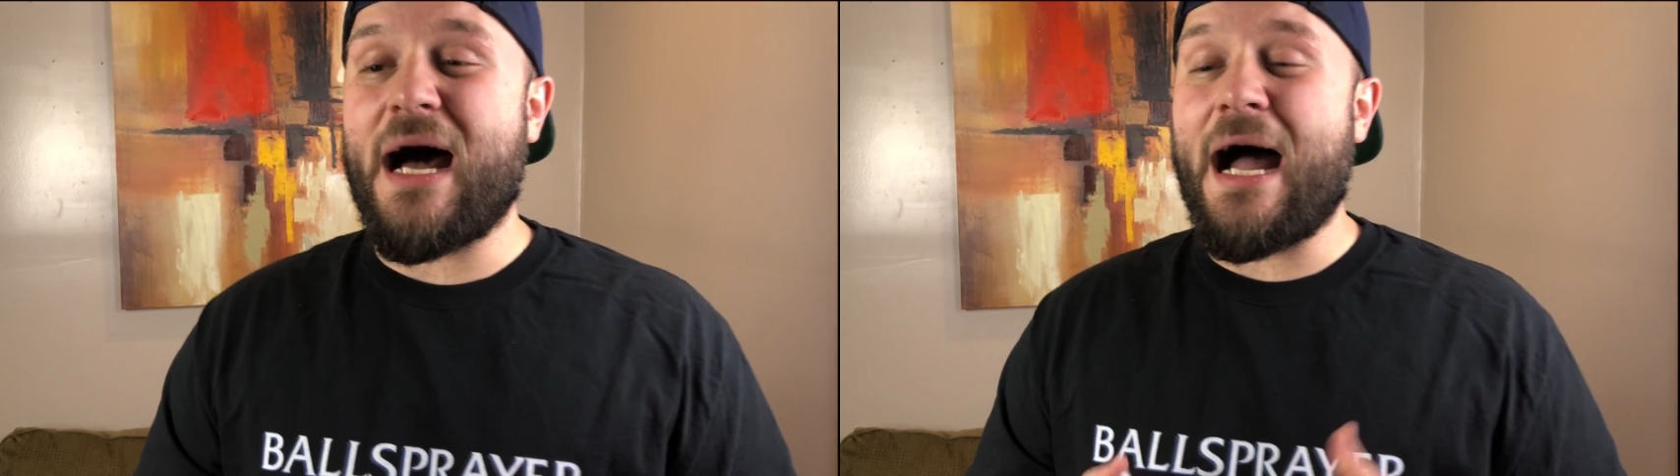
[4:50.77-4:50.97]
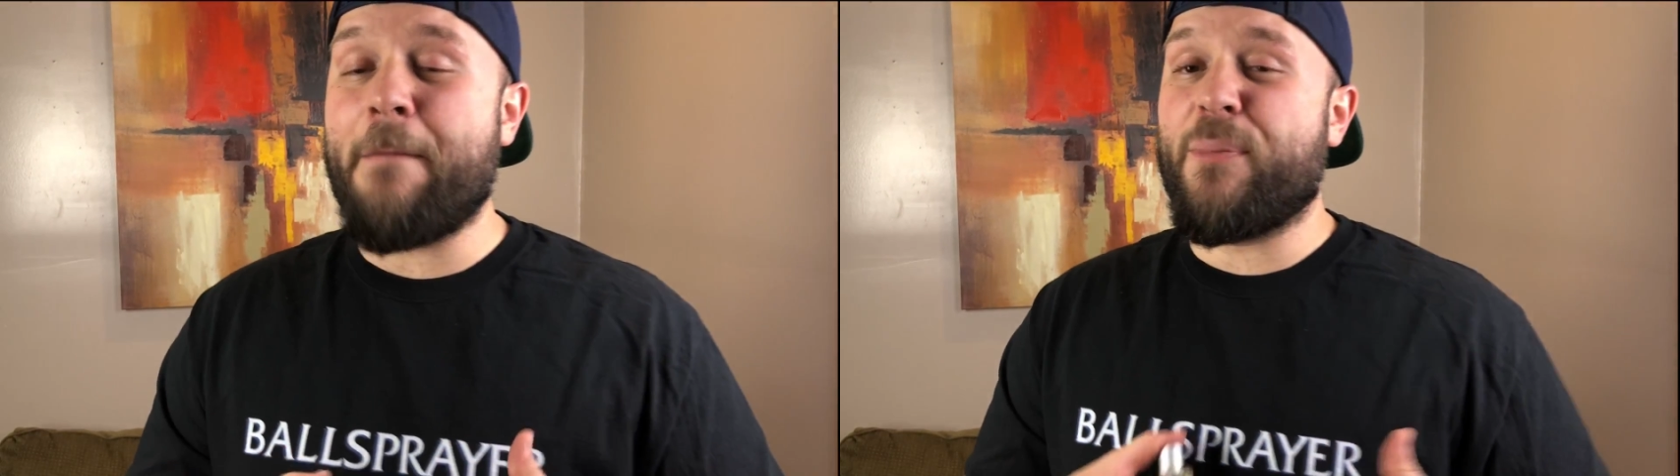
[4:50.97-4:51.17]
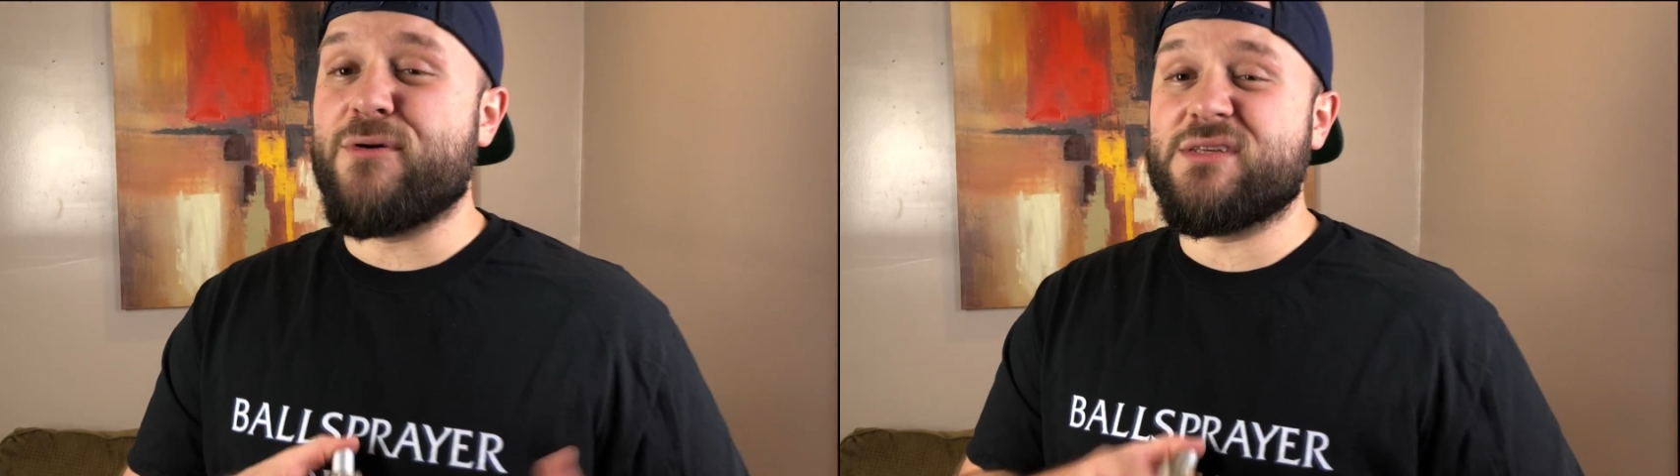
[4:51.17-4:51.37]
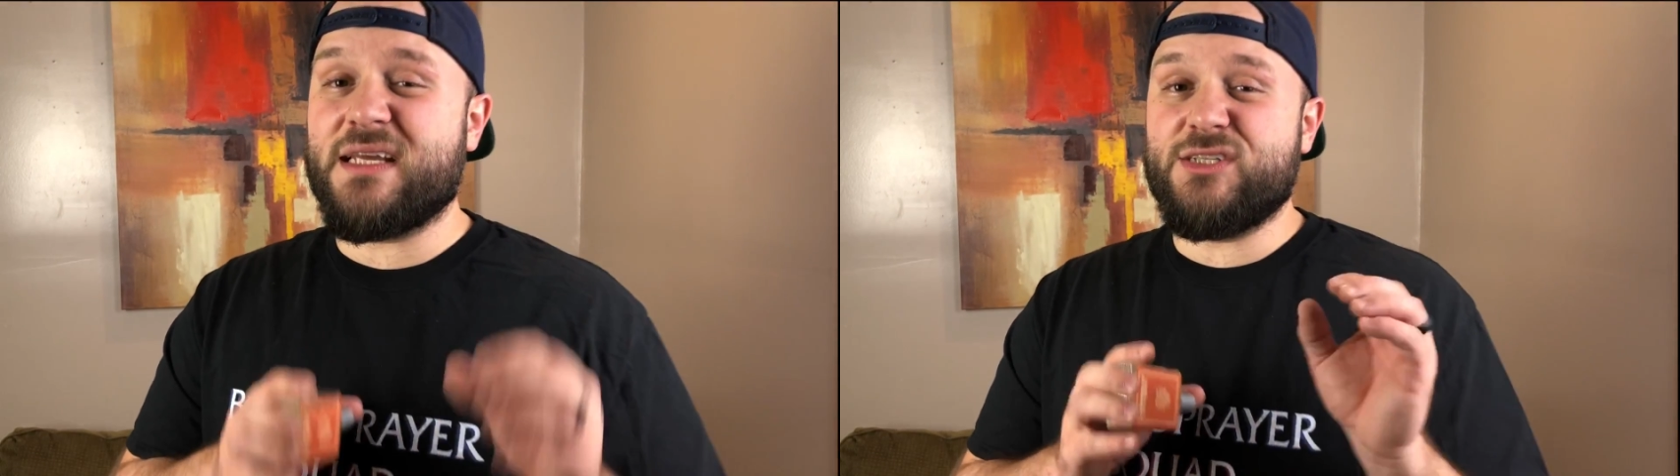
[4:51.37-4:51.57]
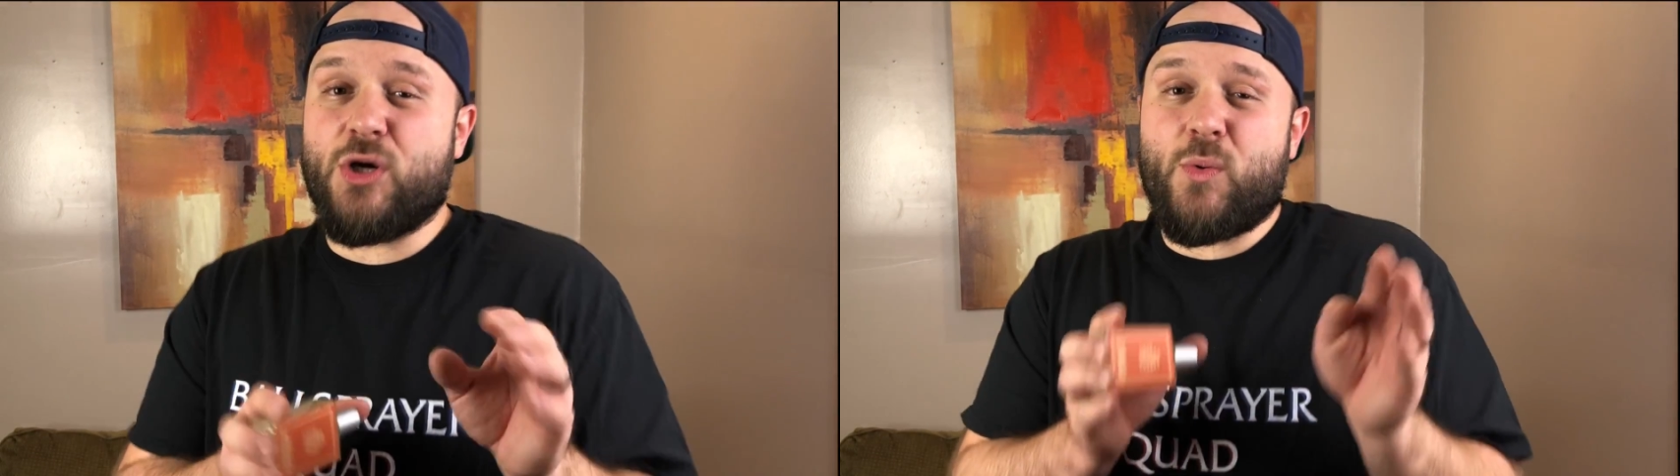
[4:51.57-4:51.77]
I
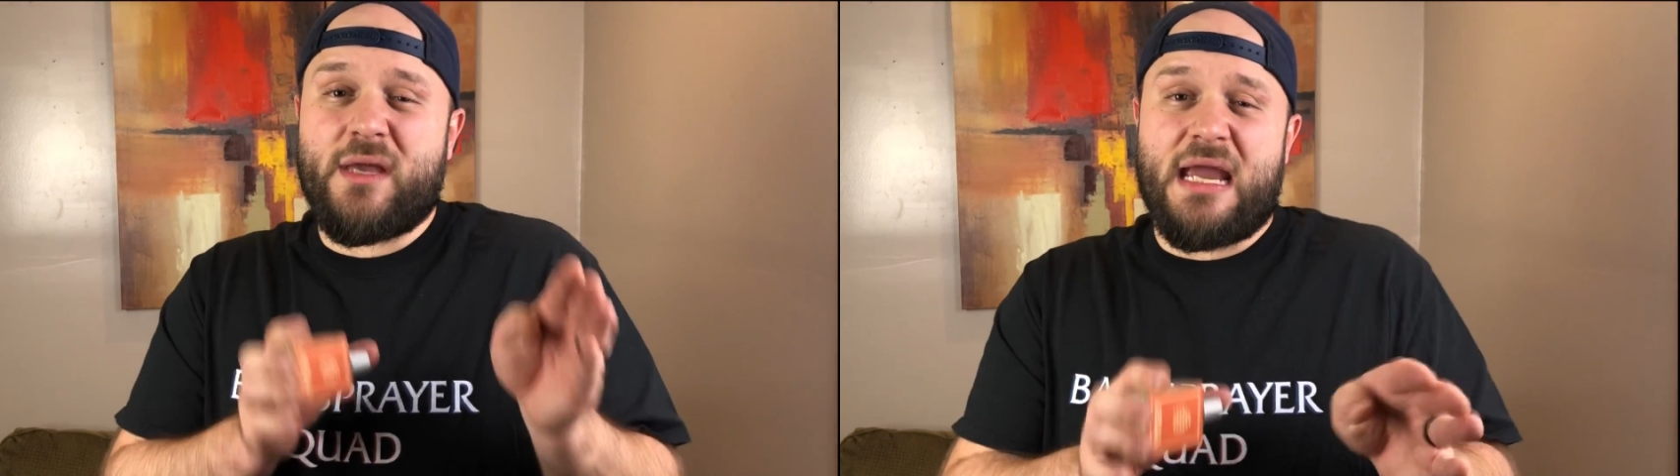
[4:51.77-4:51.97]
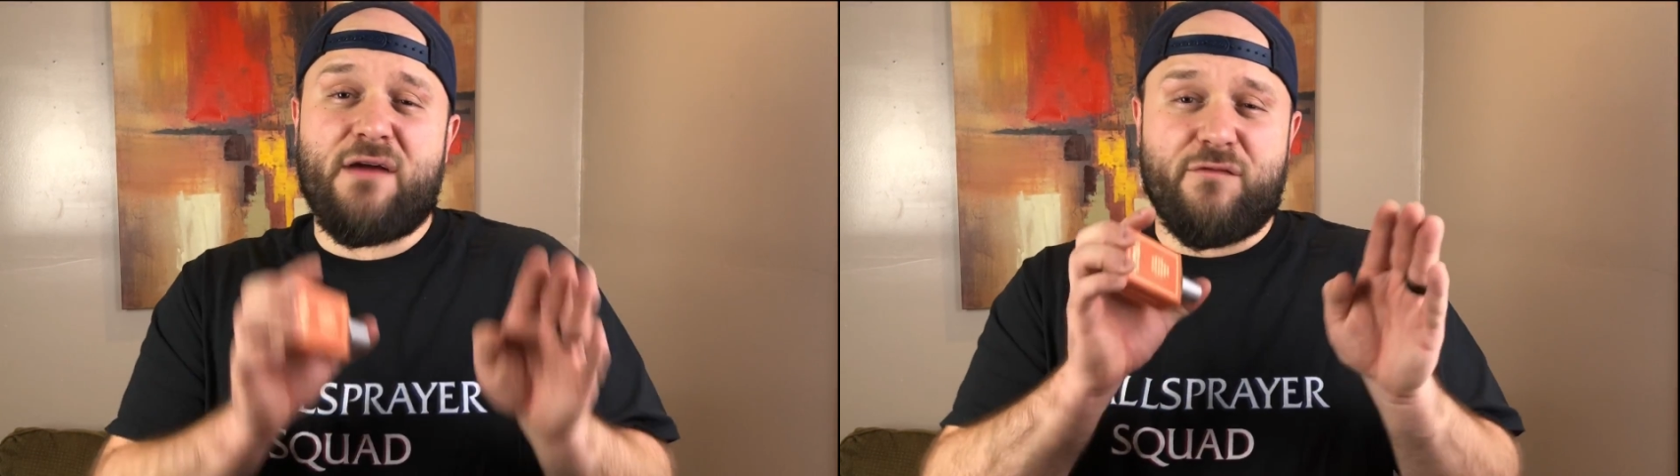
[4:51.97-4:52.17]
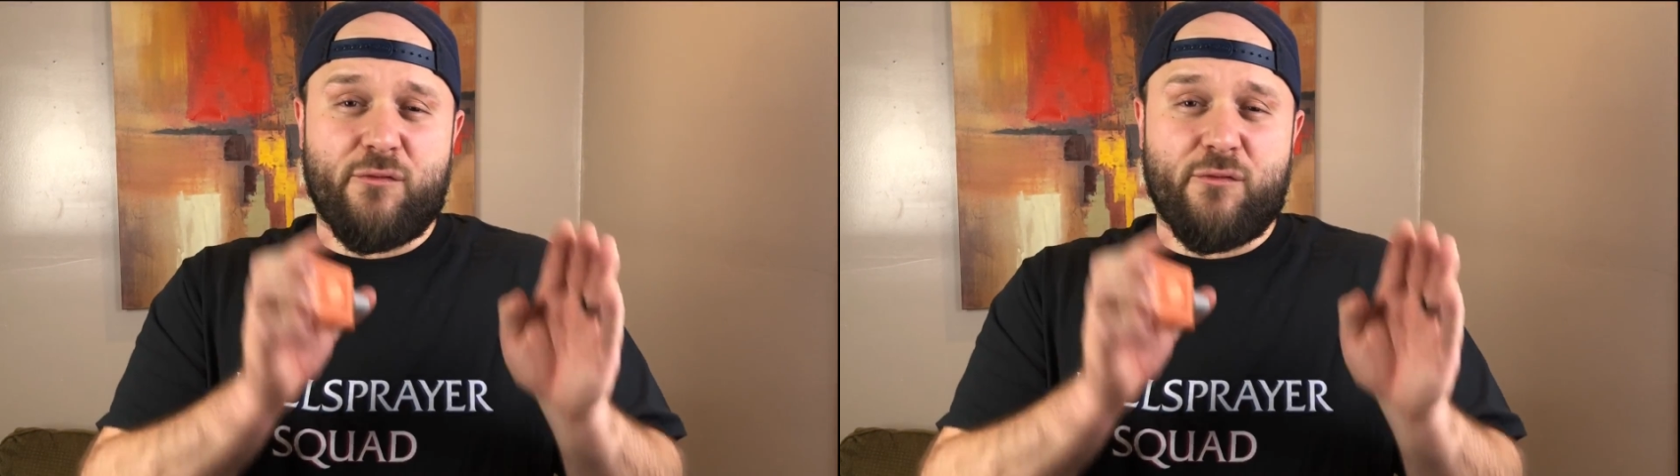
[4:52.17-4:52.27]
personally don't care for